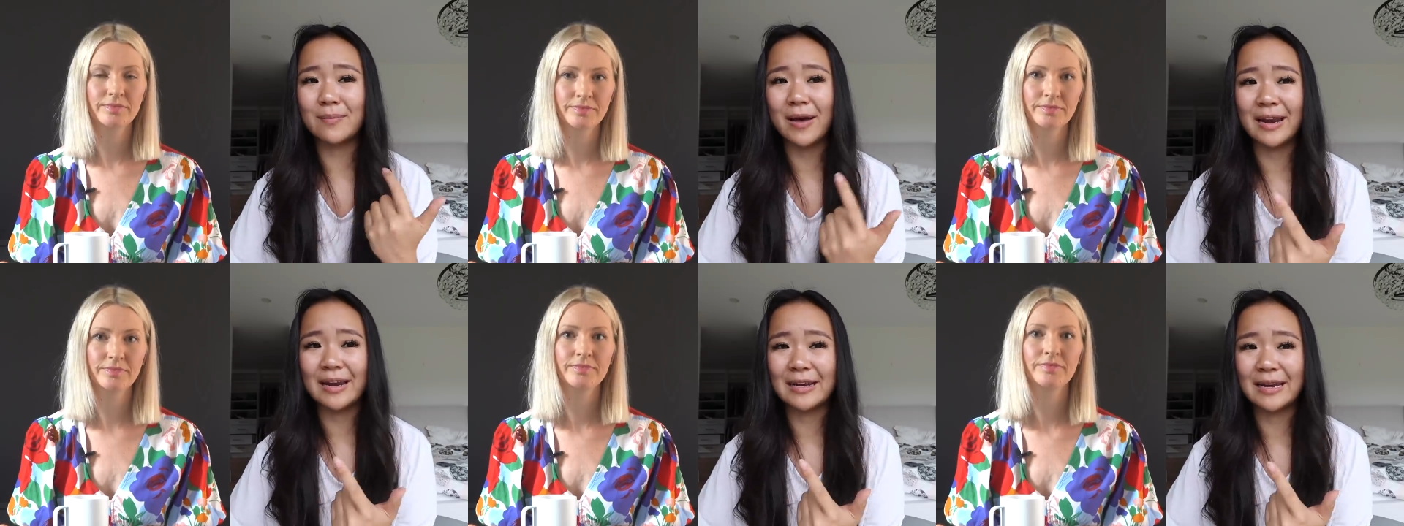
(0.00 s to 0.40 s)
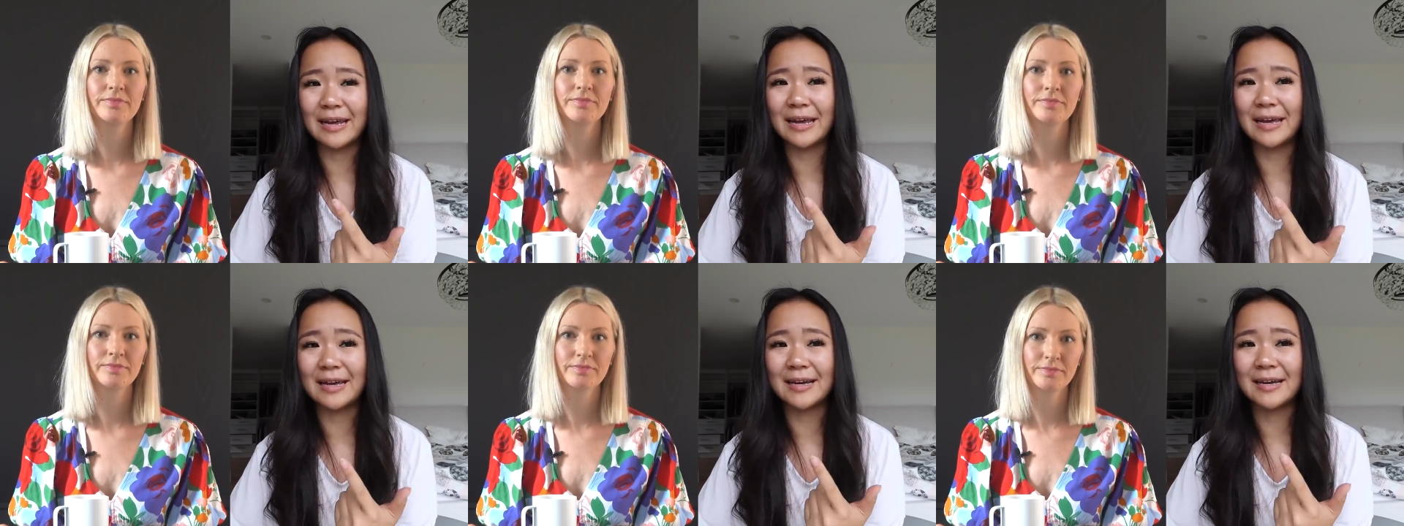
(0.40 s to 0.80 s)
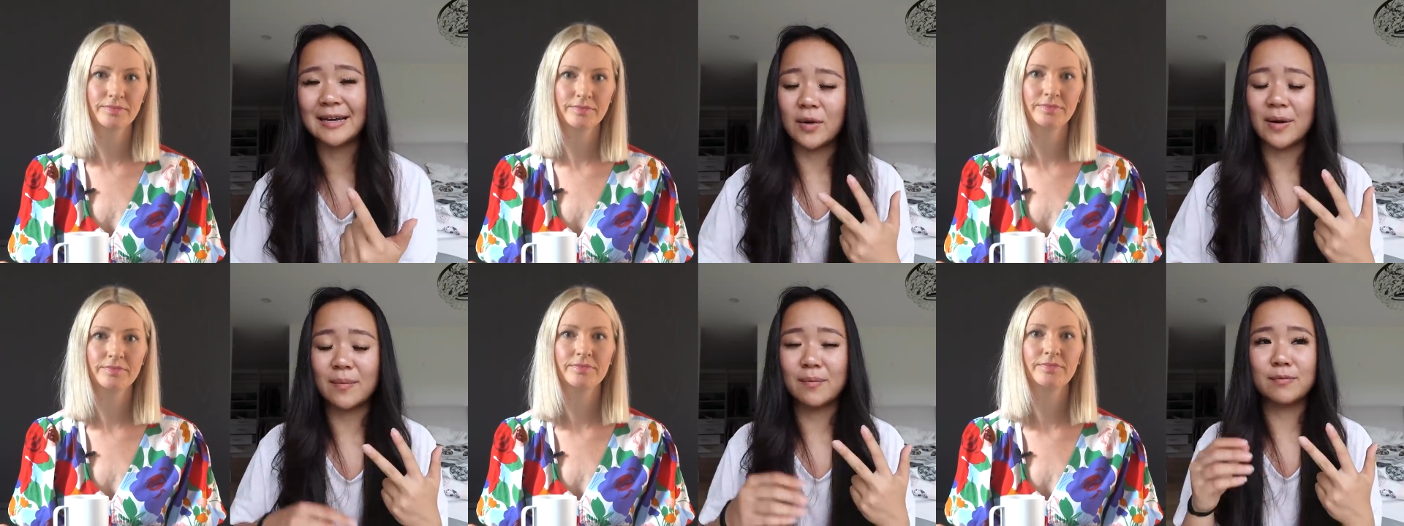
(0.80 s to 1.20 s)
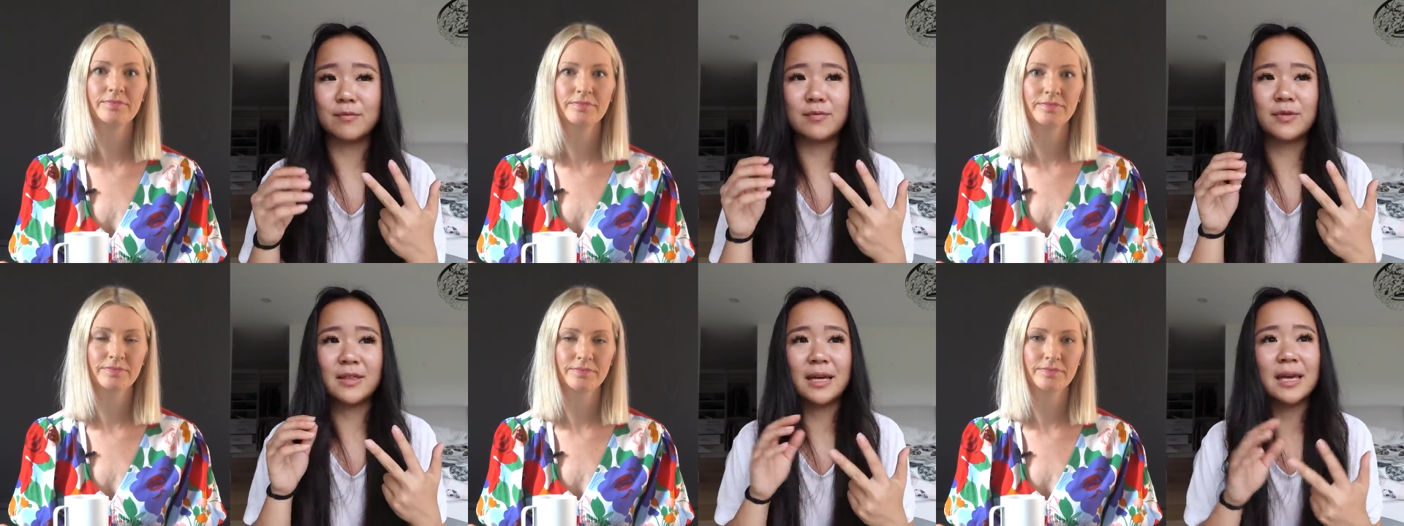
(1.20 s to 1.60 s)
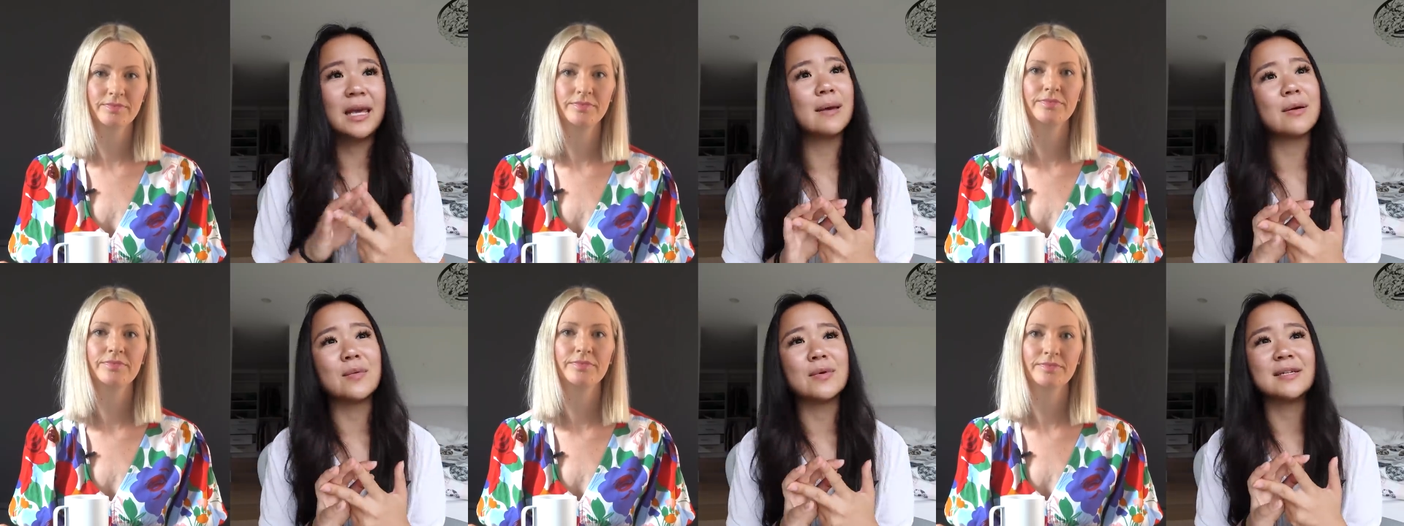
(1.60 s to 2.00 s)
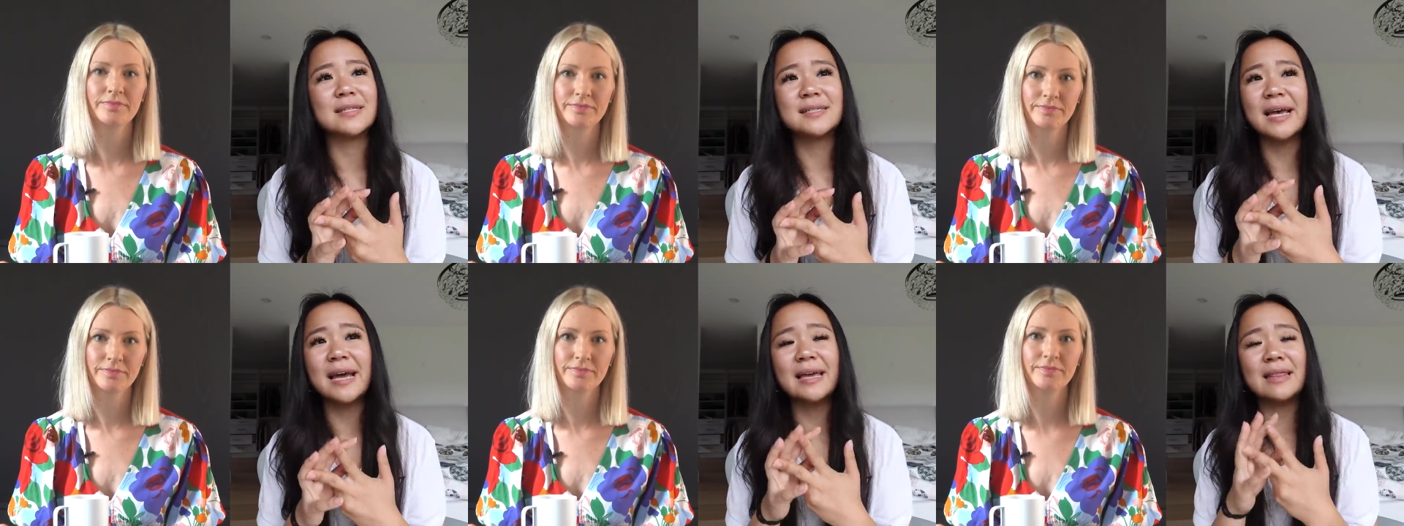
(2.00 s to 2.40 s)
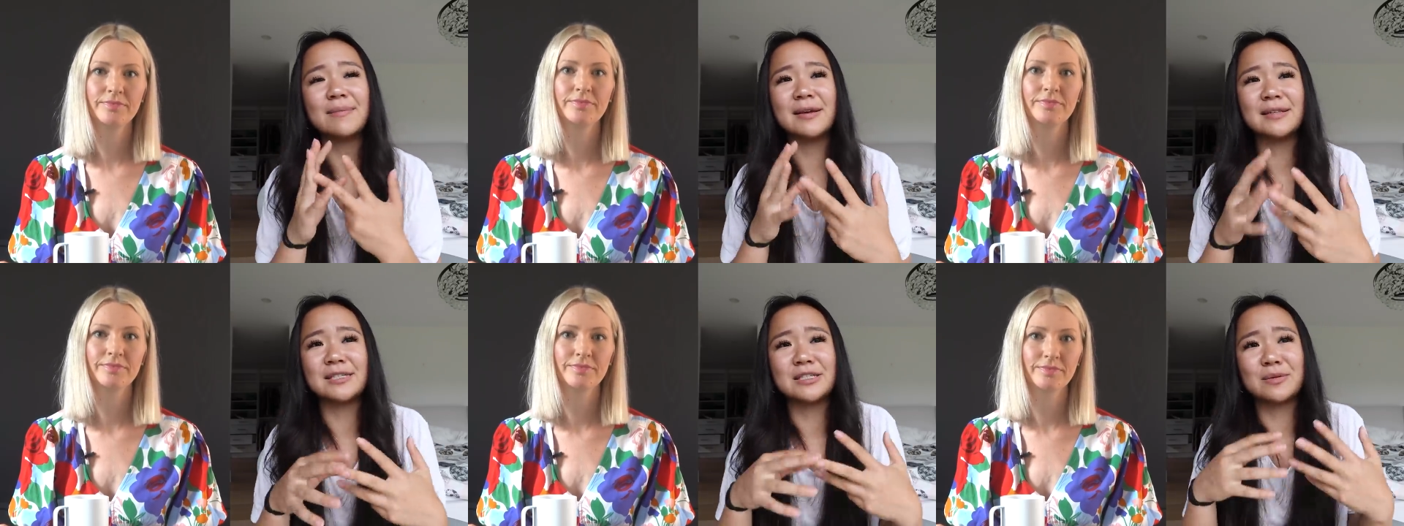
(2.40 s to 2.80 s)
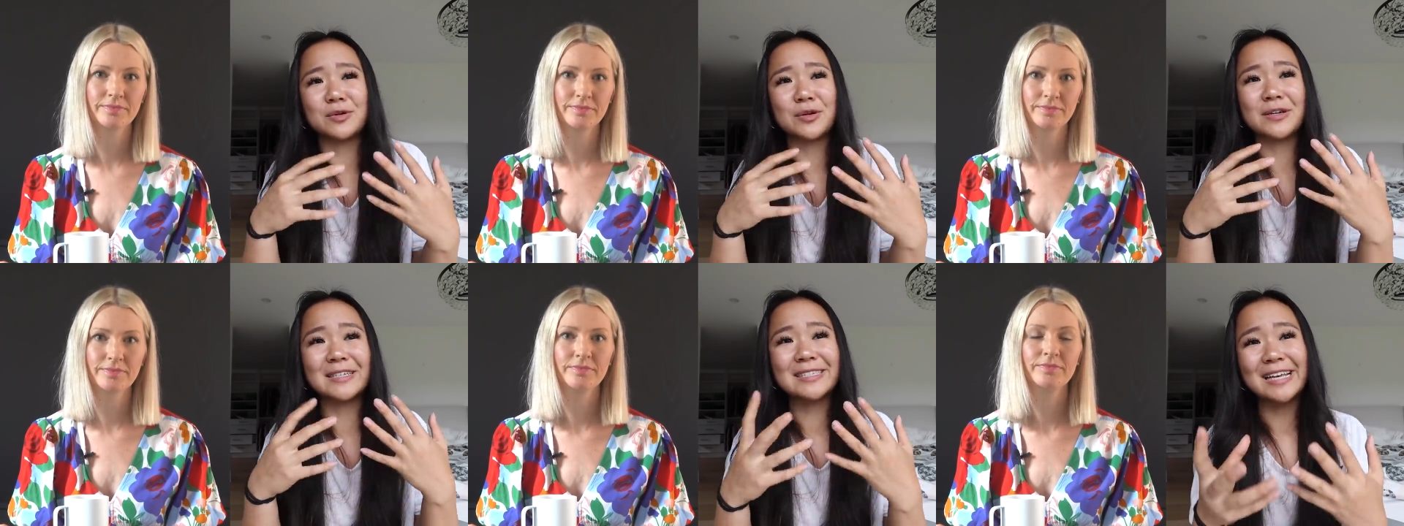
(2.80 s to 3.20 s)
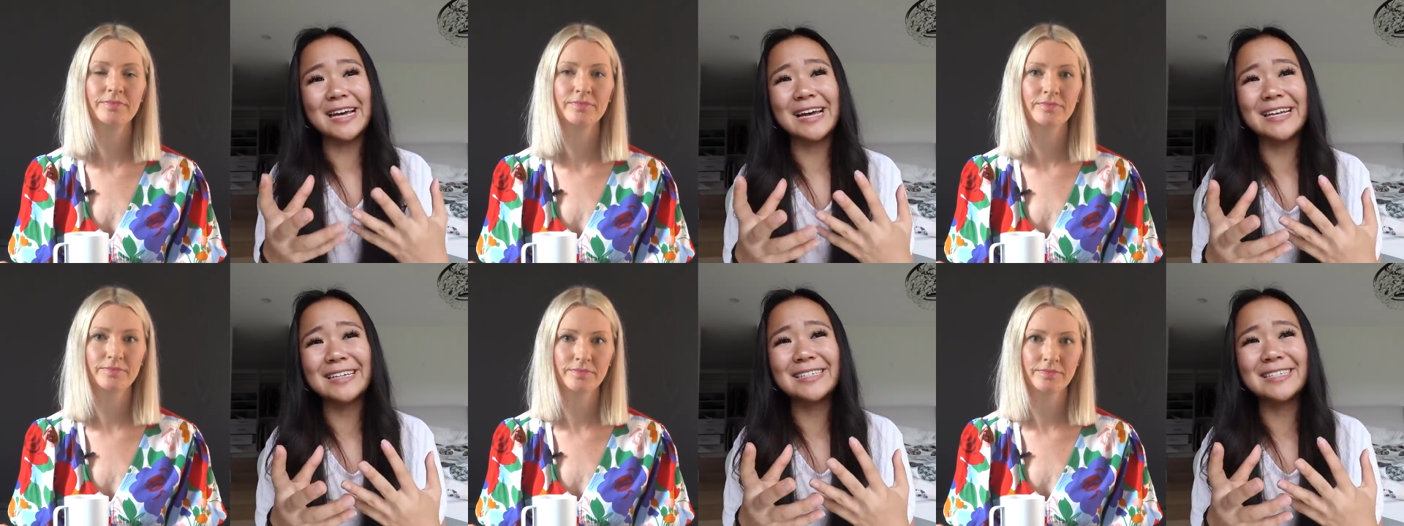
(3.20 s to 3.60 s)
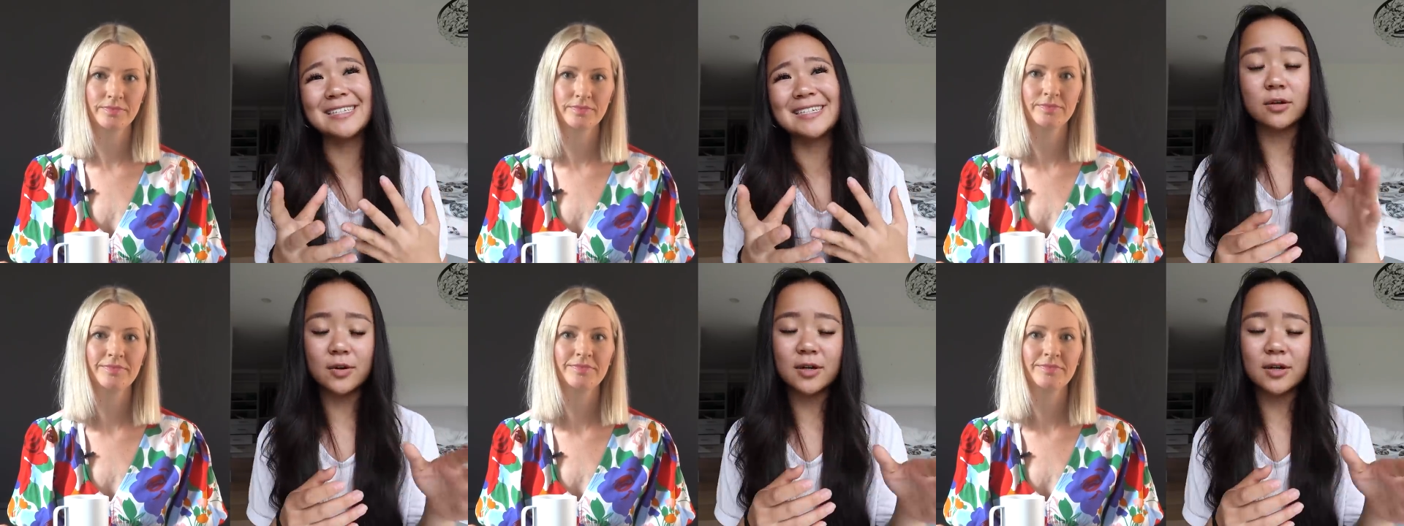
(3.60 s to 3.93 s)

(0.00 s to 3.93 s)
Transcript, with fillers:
Speaker 1: I'm editing, when I'm thinking about what to say and the message I'm trying to send. The